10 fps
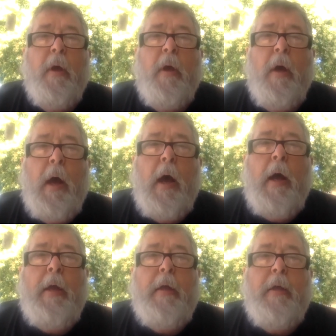
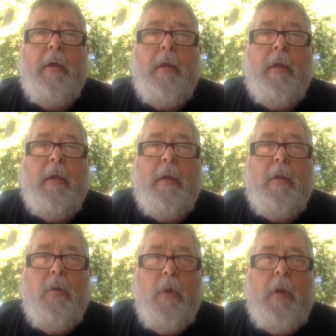I
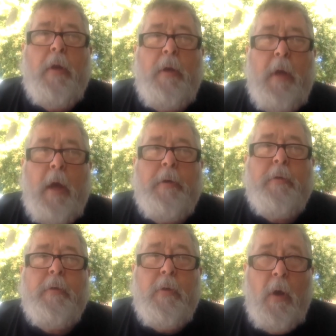could not
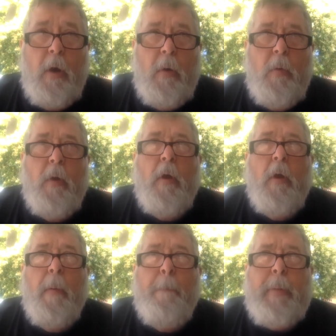go
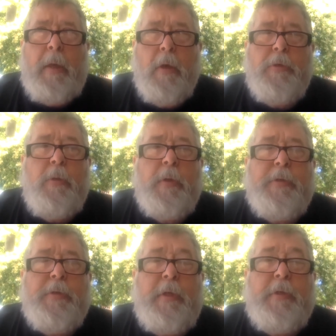because U.S.
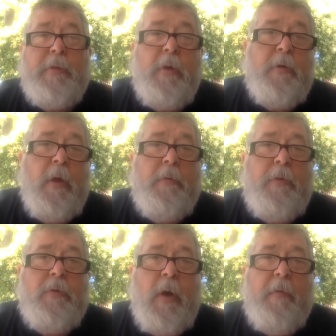citizens aren't allowed to
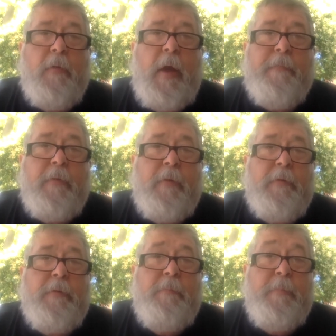travel after
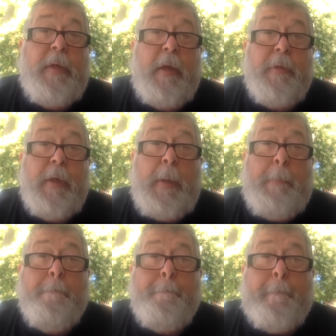midnight tonight.
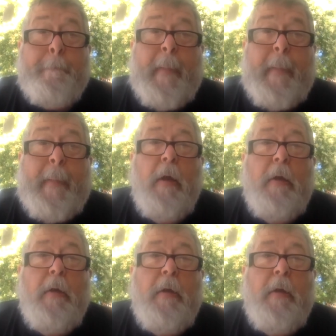
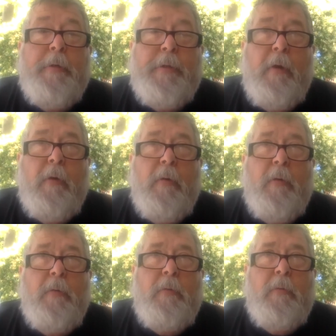
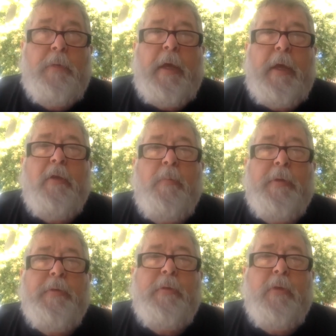So thank you,
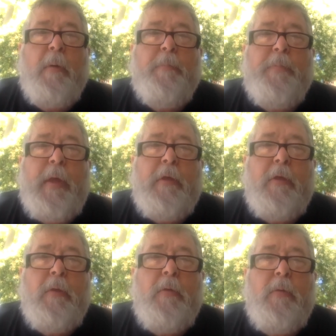President Trump. Thank
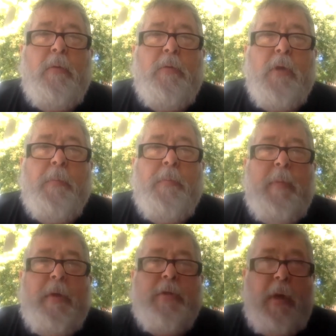you, Trump
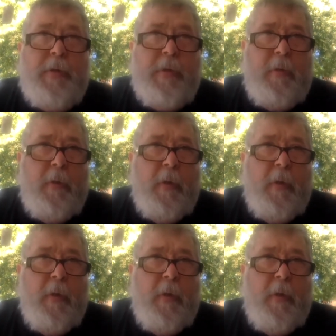administration.